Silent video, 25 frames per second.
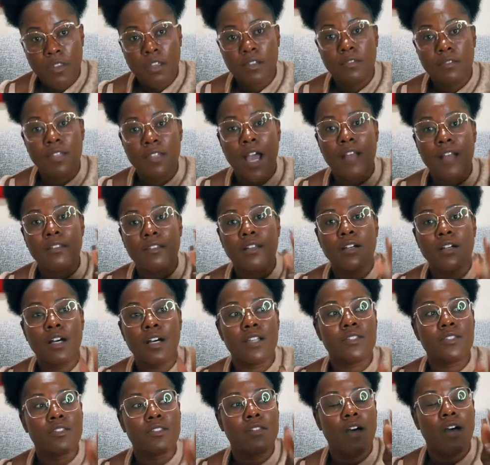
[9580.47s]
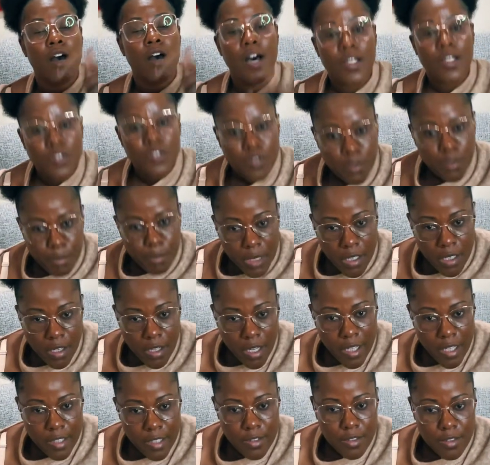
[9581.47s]
that caused us to be
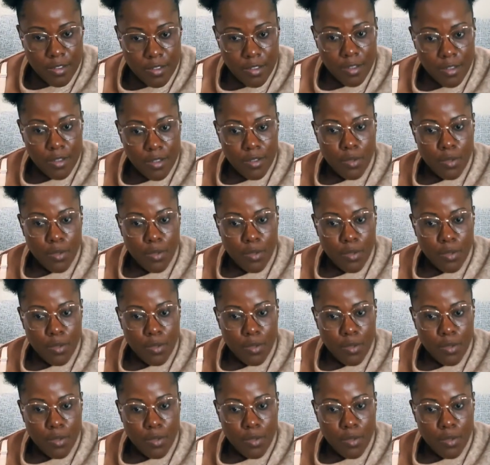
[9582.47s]
cursed,